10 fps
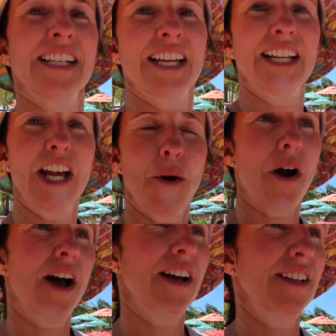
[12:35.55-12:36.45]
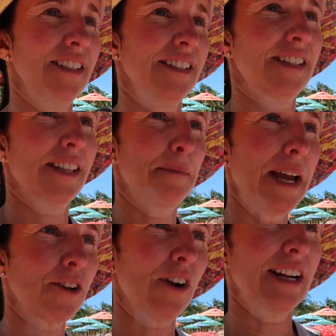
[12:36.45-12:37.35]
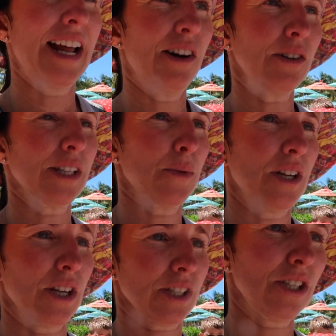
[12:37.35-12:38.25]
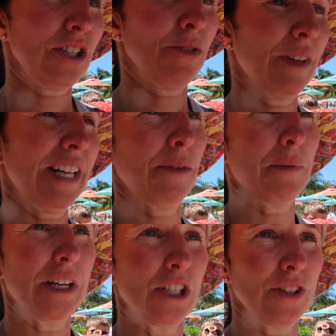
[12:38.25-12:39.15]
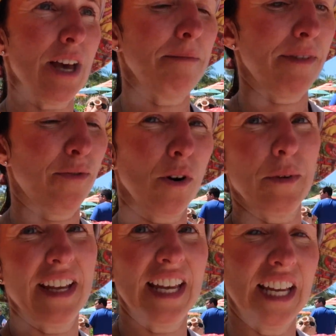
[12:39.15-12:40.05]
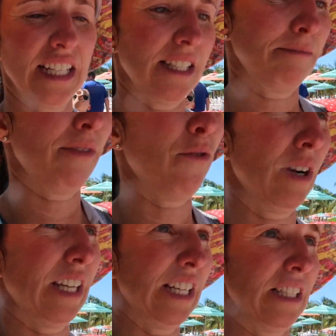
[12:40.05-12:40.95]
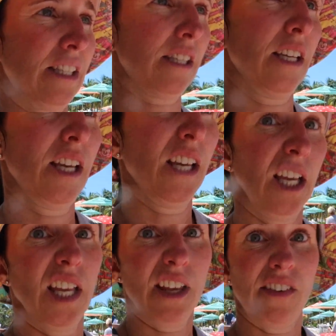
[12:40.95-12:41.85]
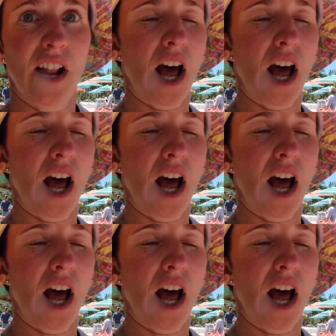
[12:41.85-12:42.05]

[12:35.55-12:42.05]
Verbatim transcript: gonna go on the bike right now because with our excursion we get it, we wanna do that before we eat and before it gets even